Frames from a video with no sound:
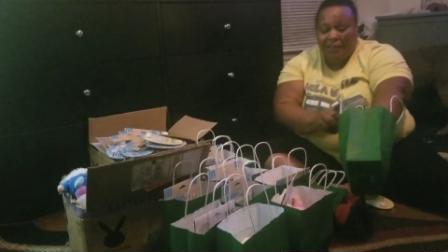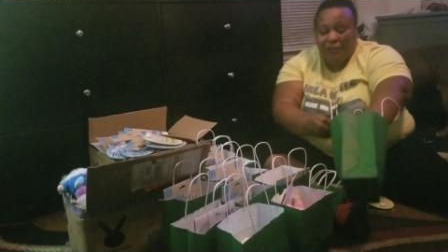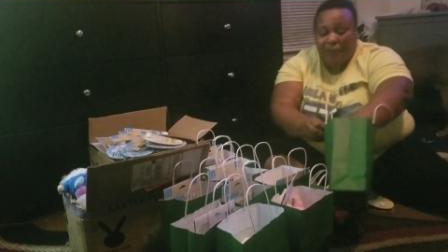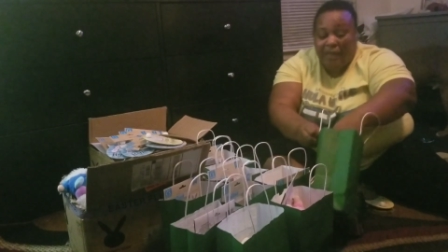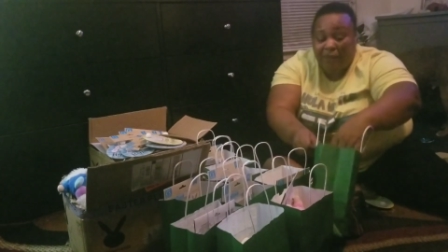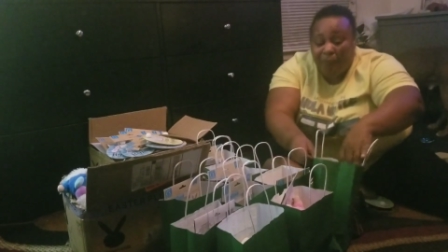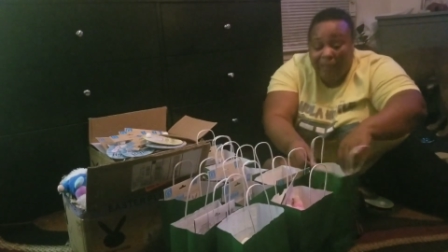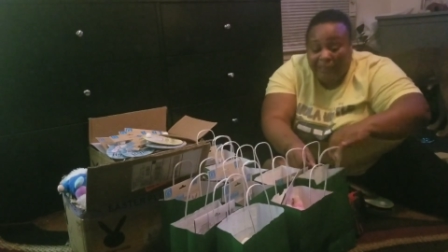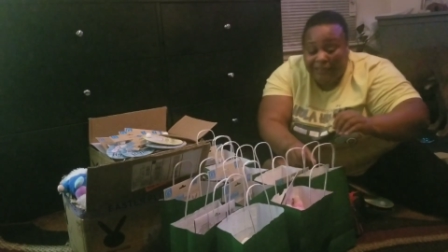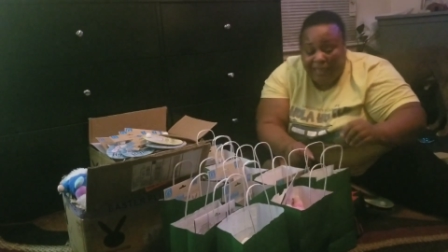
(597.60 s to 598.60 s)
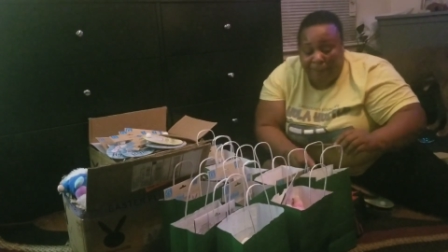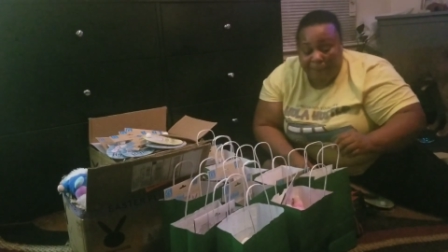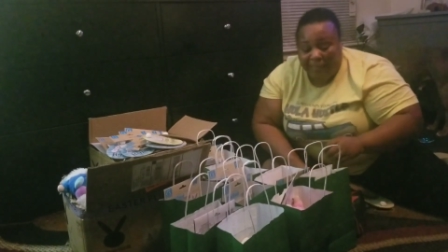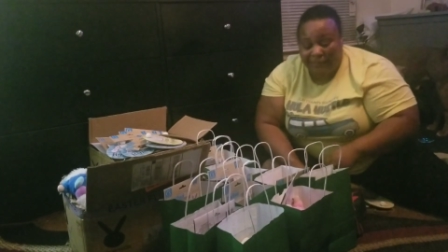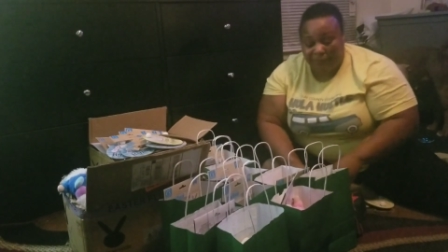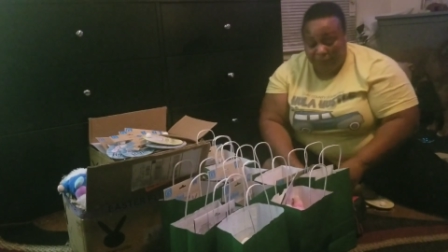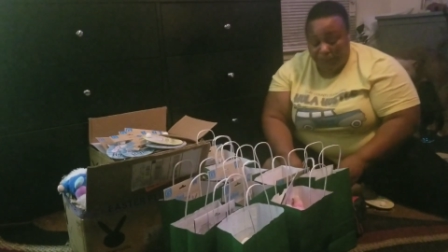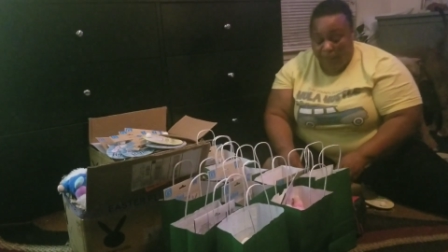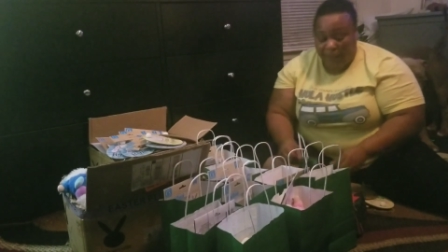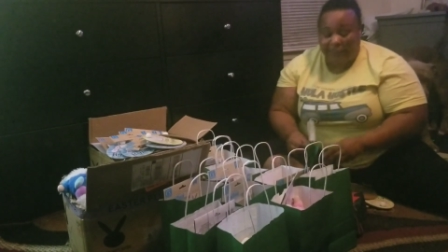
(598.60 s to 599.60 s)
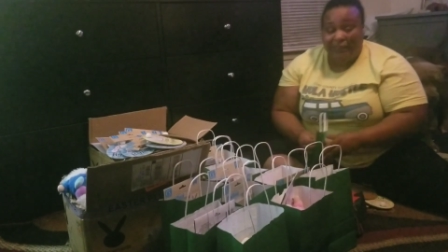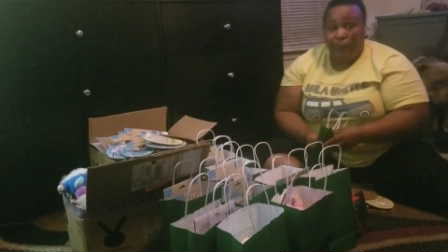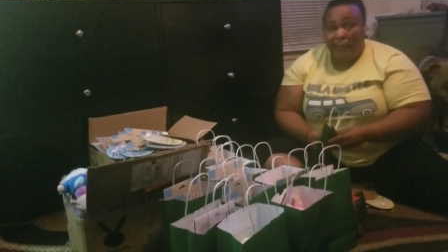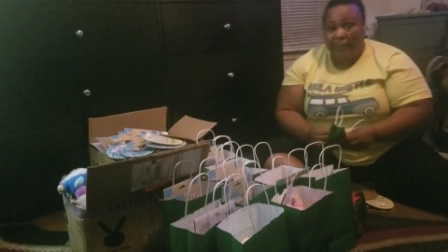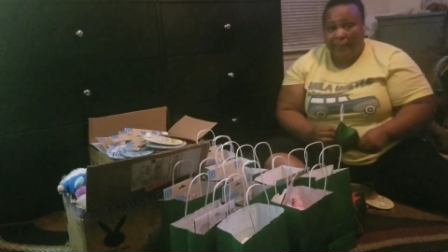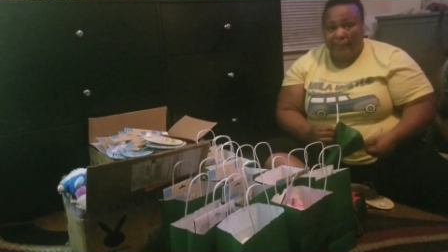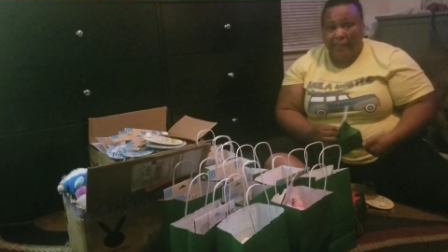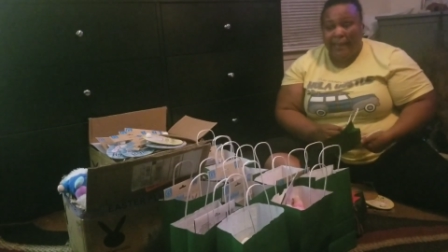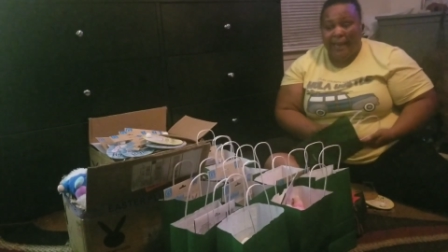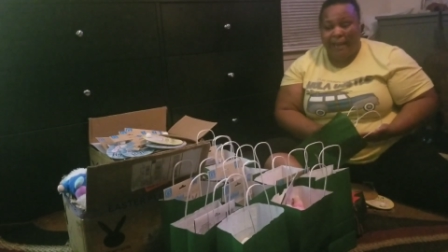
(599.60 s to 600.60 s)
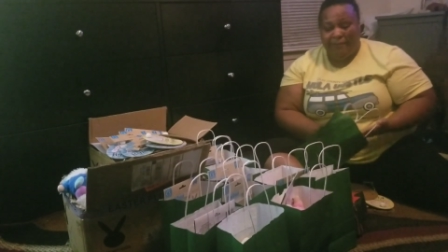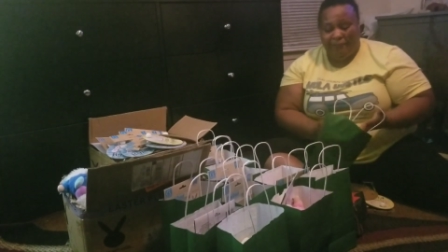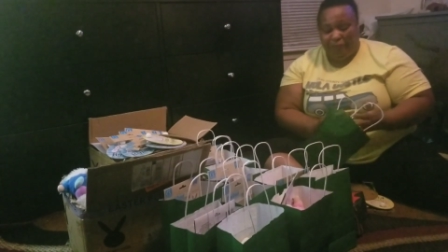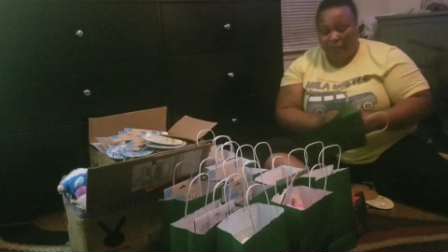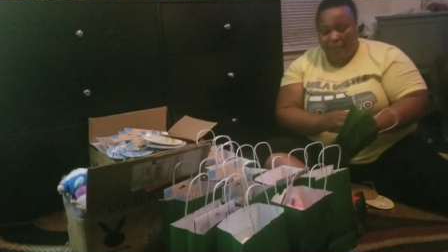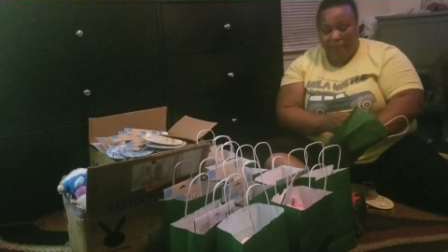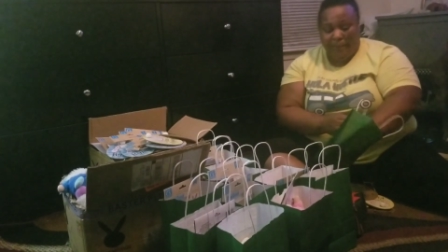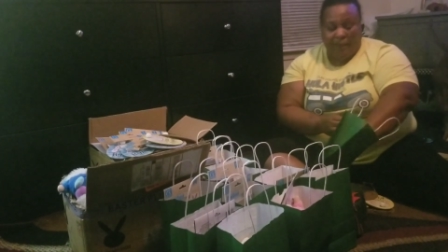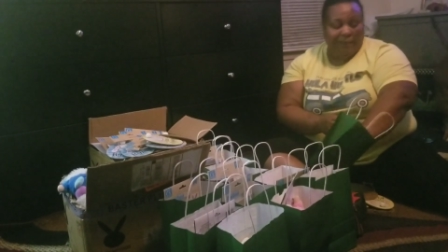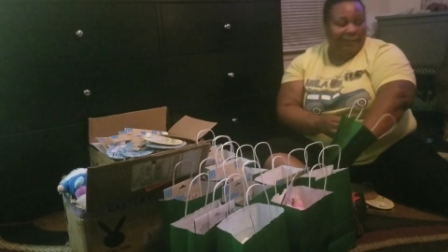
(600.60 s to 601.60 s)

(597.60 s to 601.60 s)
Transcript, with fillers: trying to wait till I make some space so he can lay down in front of me.